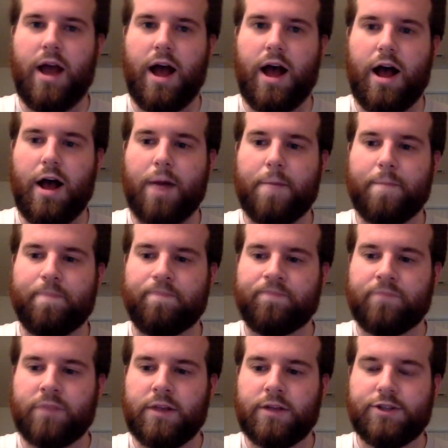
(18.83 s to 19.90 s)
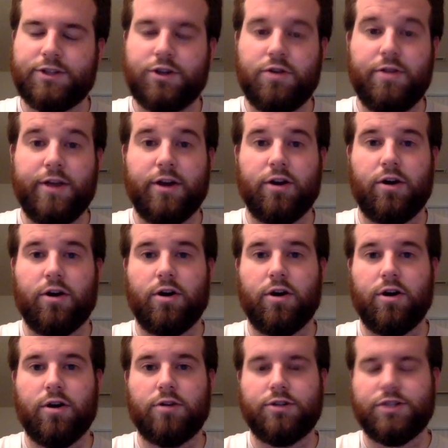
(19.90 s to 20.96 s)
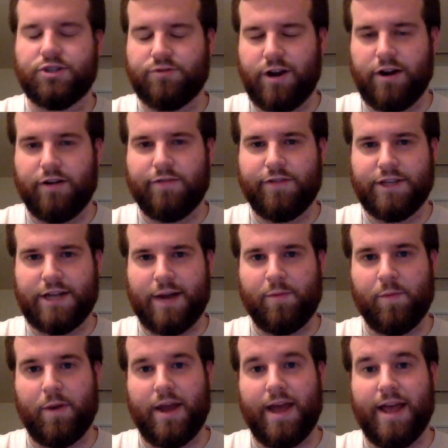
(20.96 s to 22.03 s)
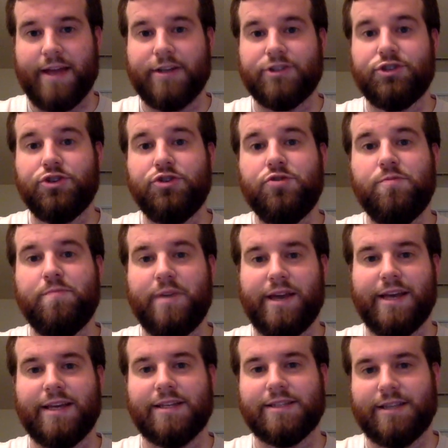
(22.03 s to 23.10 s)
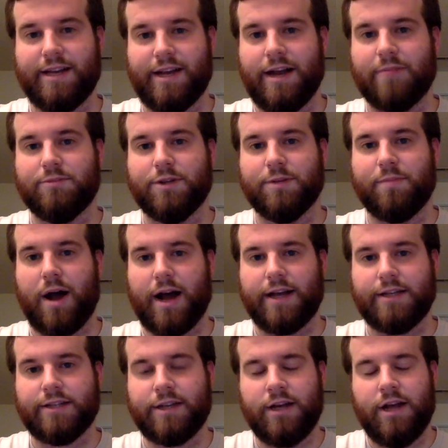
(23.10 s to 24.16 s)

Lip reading: So there are, just right off the top of my head, two biggies that come to mind.